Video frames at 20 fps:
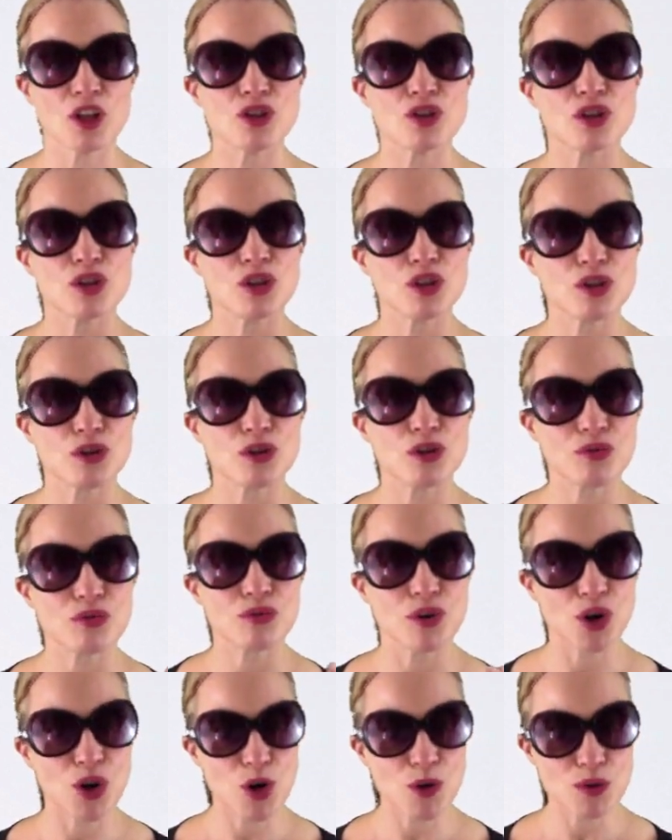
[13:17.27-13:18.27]
To look
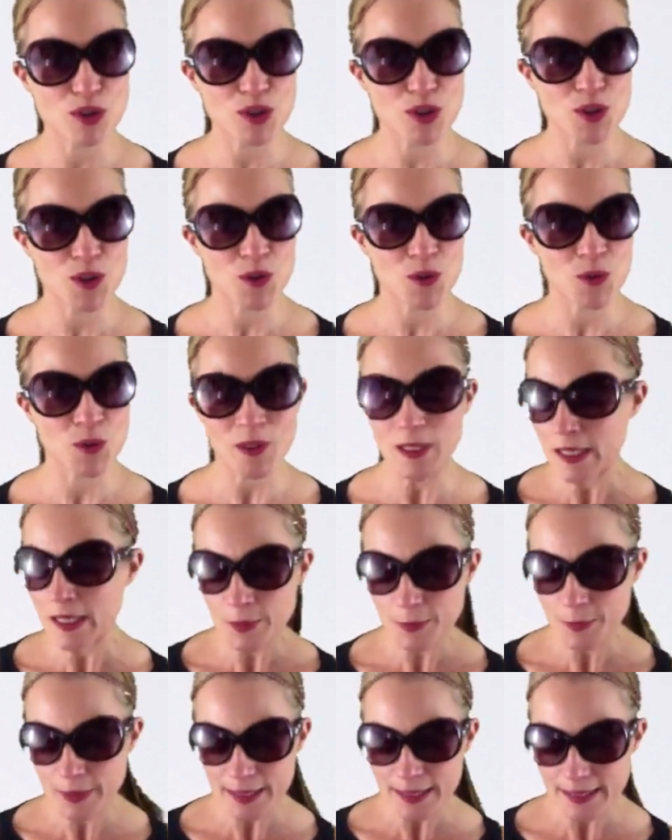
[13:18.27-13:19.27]
forward to.
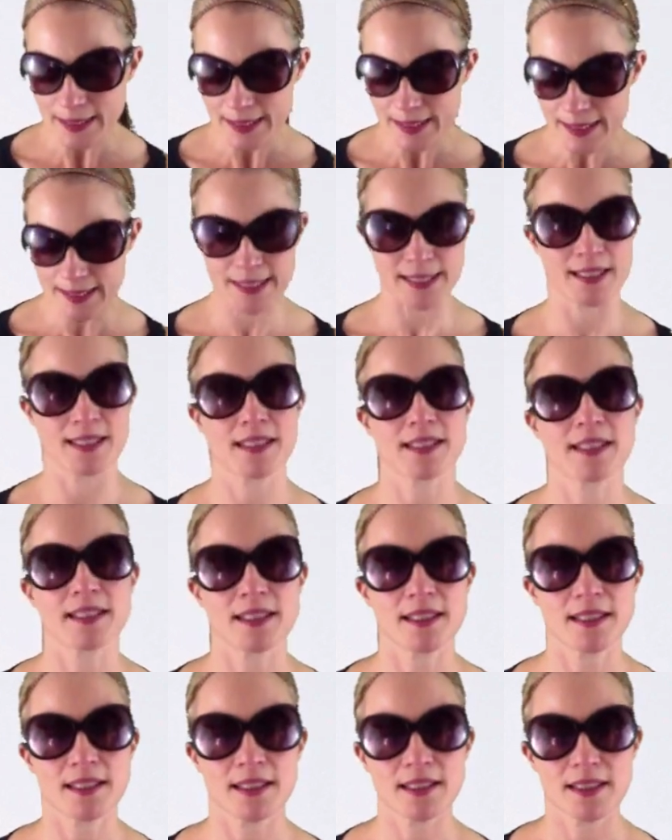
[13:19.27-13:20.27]
Can't wait.
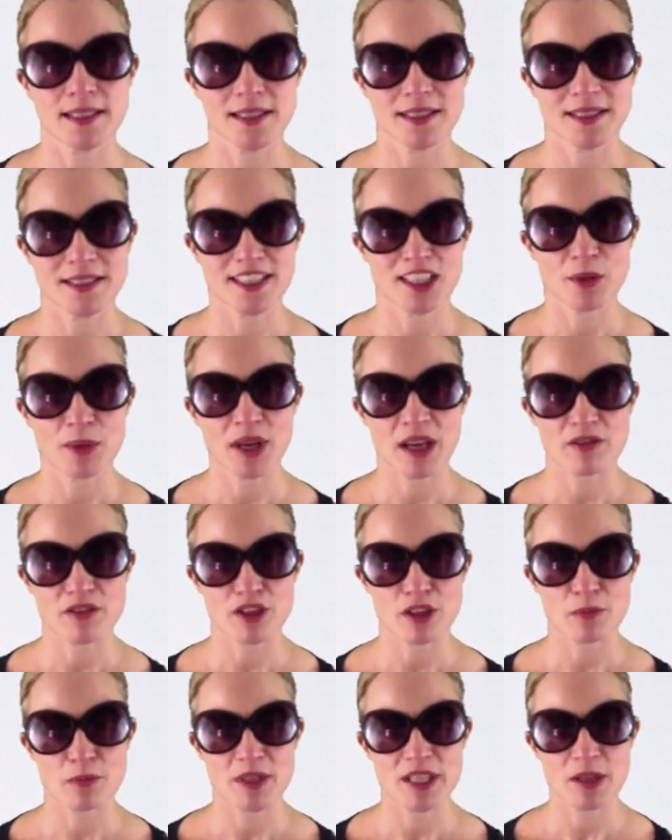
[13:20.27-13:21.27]
Here we have
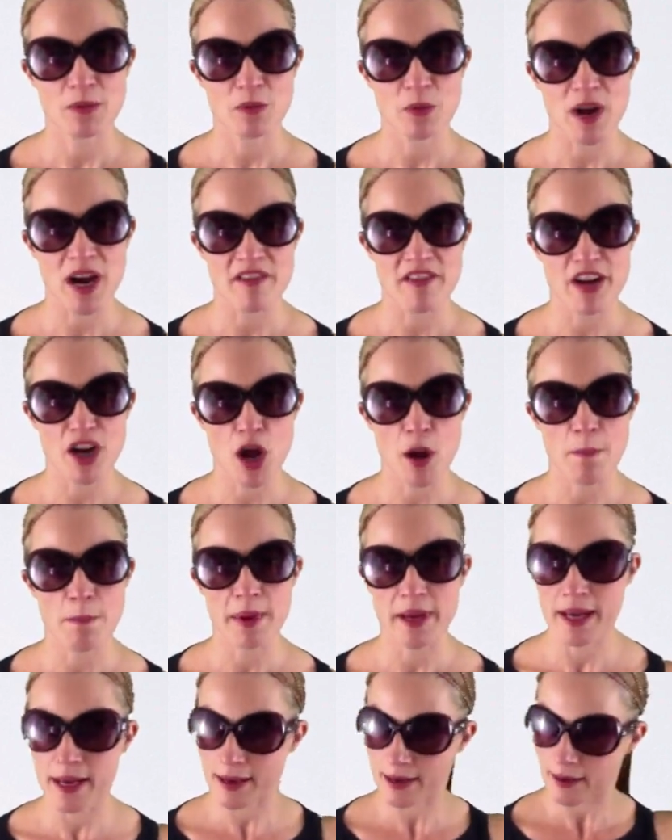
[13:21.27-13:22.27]
somebody wearing a
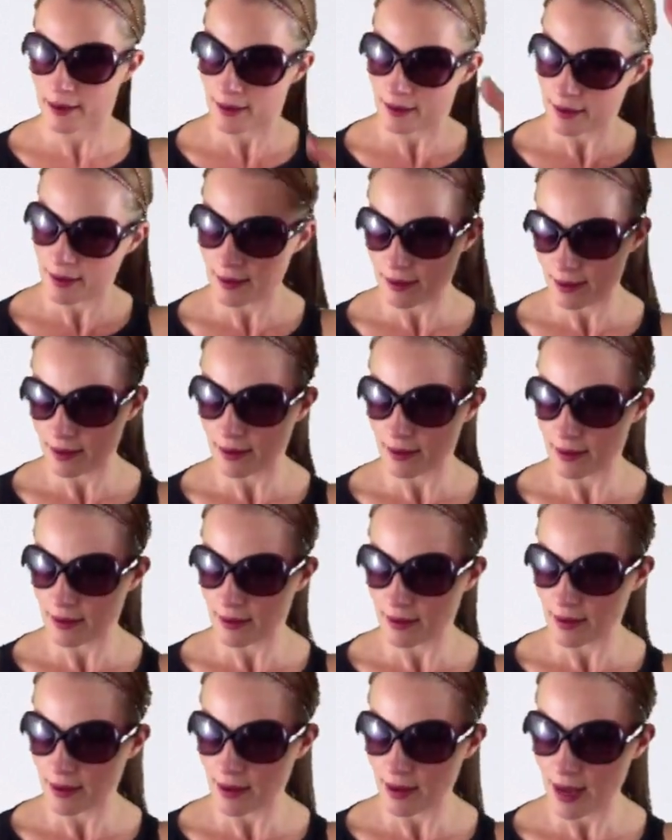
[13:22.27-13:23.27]
big
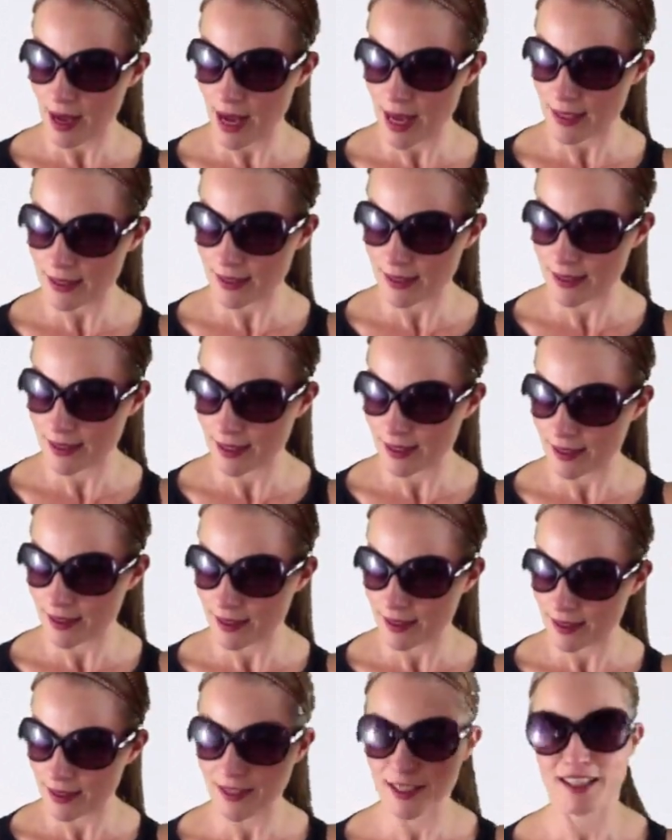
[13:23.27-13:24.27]
hat.
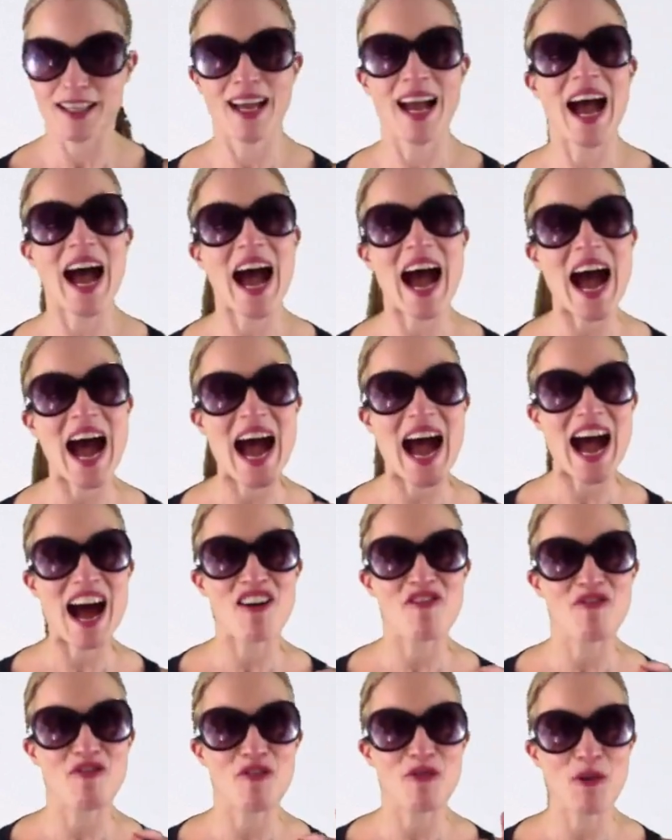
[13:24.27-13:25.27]

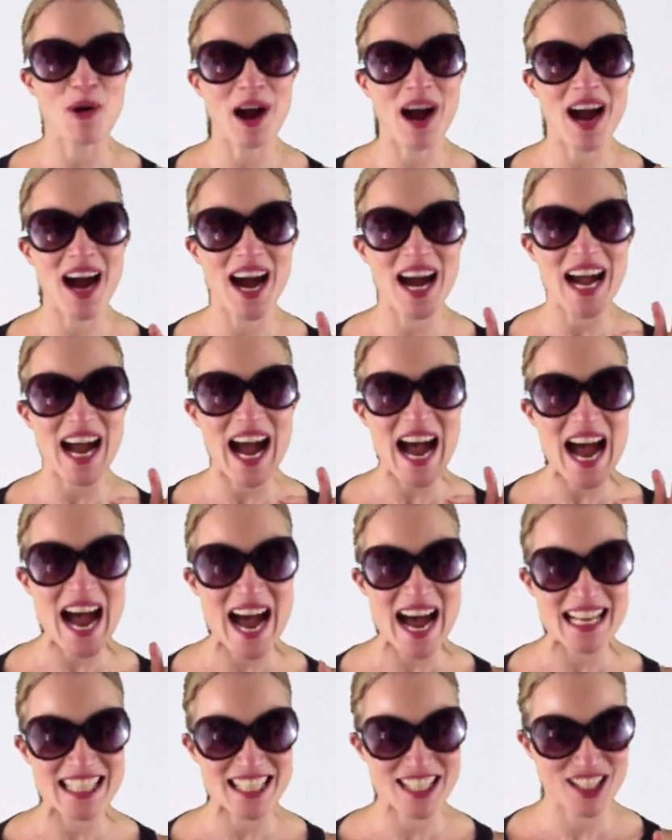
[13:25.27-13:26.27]
Avoir
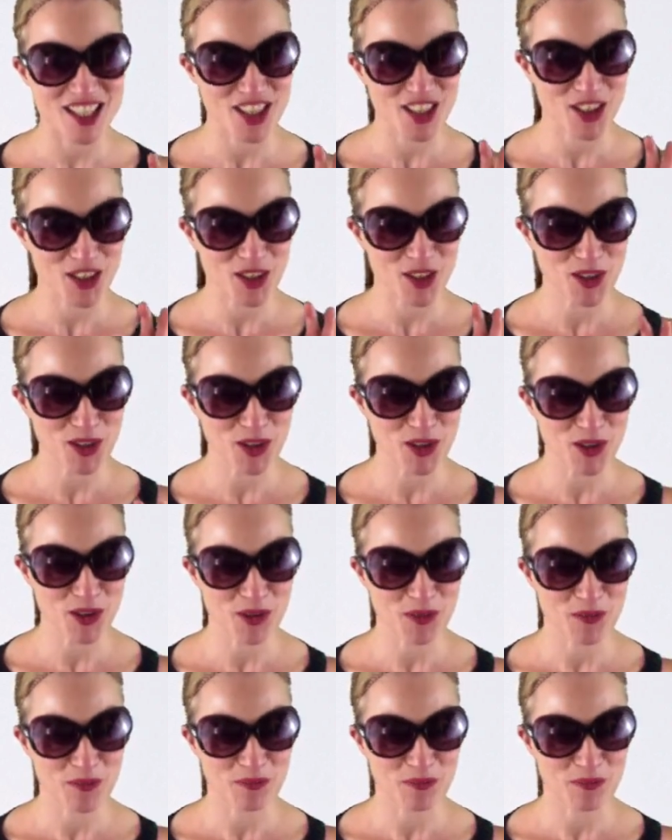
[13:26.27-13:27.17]
hâte que.